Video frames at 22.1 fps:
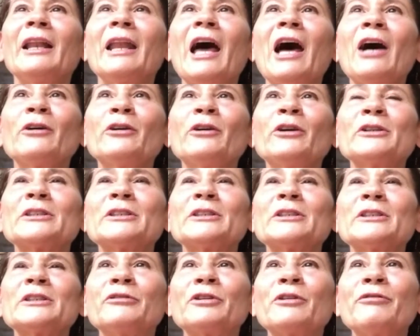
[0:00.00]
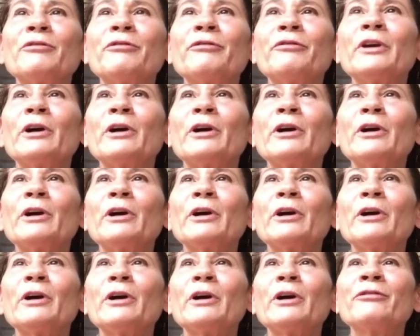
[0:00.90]
Allow yourself to feel
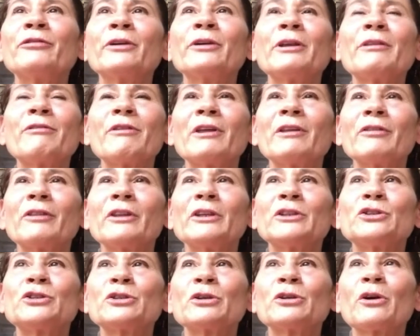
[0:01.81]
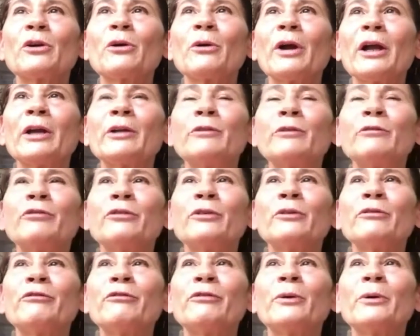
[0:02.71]
everything that you're
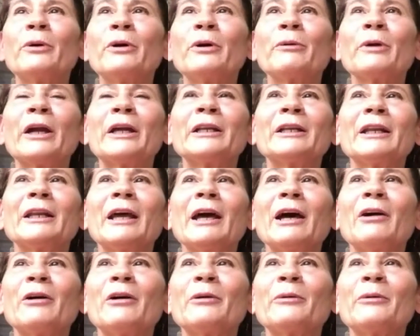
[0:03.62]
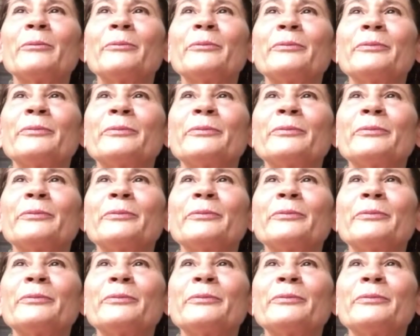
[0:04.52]
grateful for right now.